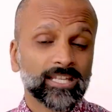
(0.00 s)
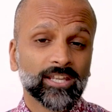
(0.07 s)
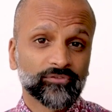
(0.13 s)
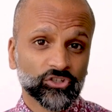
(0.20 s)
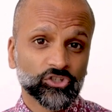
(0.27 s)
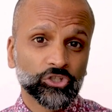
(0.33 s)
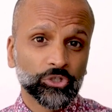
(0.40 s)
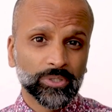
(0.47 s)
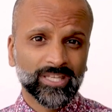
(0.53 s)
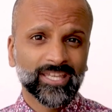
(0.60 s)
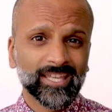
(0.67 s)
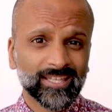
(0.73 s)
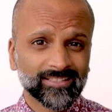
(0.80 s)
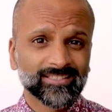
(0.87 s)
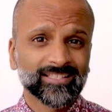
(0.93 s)
If you're shooting
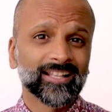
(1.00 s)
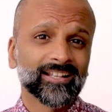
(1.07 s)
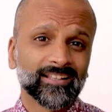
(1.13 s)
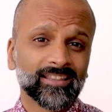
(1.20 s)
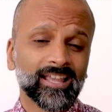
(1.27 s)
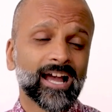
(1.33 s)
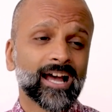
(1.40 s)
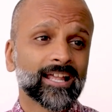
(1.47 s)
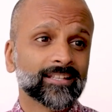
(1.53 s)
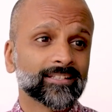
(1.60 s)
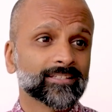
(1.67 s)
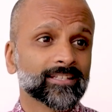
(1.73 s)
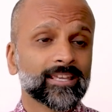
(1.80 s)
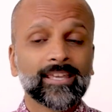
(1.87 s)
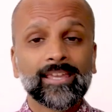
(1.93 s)
kids
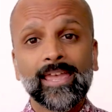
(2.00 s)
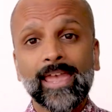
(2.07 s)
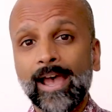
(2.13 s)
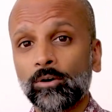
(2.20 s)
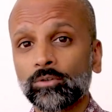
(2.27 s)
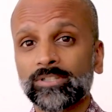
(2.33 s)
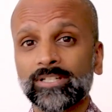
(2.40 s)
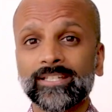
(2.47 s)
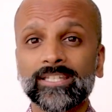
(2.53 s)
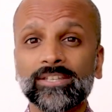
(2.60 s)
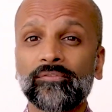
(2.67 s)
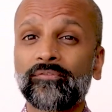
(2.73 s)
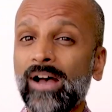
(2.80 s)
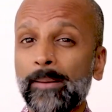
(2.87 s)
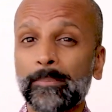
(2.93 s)
and elderly
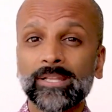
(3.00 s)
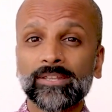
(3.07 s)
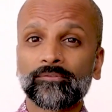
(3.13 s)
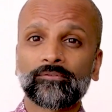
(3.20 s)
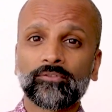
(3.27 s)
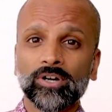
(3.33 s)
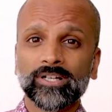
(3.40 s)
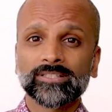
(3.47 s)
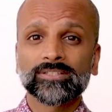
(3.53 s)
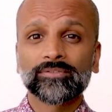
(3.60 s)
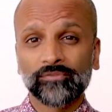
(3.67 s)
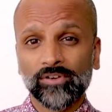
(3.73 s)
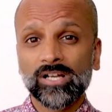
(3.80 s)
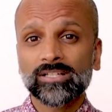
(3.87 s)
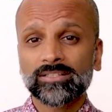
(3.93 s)
family and friends
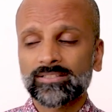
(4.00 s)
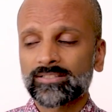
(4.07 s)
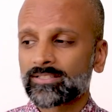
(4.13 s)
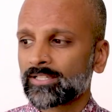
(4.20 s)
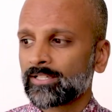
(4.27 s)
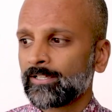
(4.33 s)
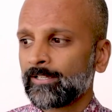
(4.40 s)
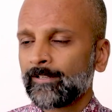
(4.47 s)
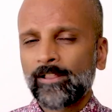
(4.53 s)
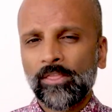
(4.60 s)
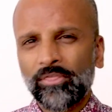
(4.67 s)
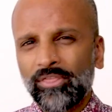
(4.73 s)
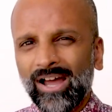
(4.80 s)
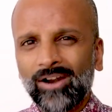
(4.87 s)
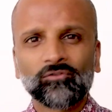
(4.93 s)
first,
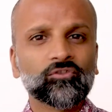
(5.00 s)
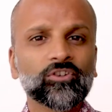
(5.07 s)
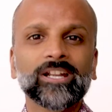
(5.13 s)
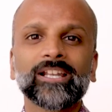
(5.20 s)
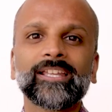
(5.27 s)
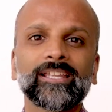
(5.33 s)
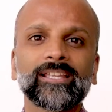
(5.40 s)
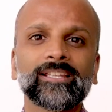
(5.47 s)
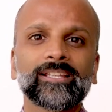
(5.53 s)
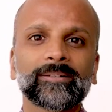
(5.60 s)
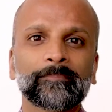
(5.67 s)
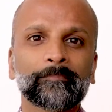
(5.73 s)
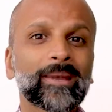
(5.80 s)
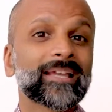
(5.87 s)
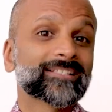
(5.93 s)
that really
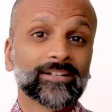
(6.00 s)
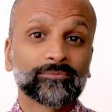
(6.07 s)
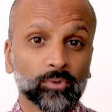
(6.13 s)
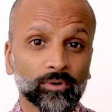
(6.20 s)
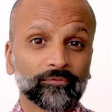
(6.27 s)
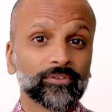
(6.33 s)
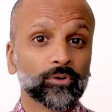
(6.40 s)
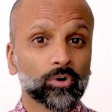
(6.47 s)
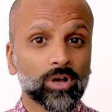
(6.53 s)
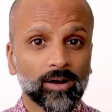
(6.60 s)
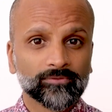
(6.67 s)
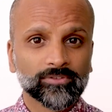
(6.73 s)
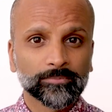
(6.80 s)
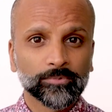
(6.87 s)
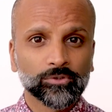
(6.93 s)
makes everyone feel
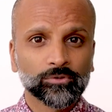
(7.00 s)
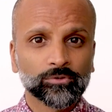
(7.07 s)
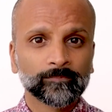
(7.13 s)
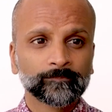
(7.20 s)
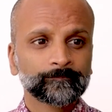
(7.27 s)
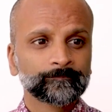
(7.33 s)
comfortable.